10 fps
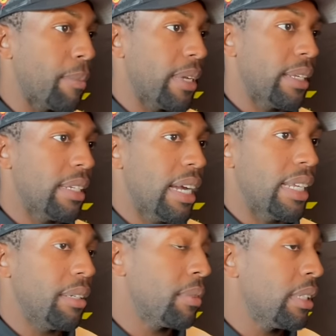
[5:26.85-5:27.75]
And I
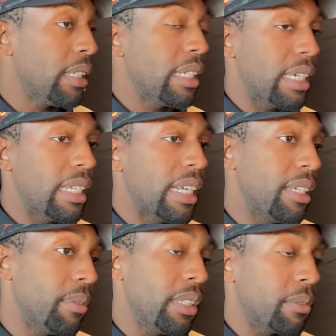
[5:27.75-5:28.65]
didn't really, again, I
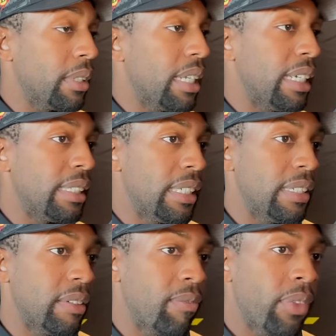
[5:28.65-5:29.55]
didn't really realize
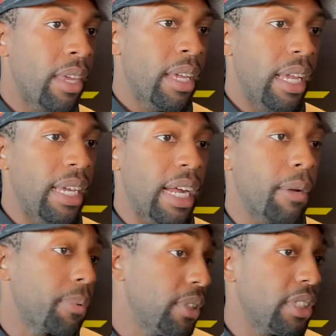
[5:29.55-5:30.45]
it, and I
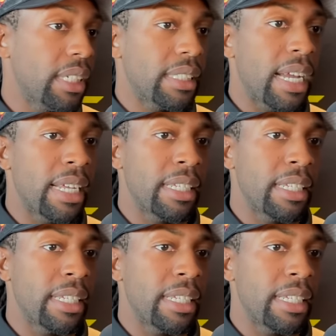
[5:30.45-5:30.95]
appreciate that.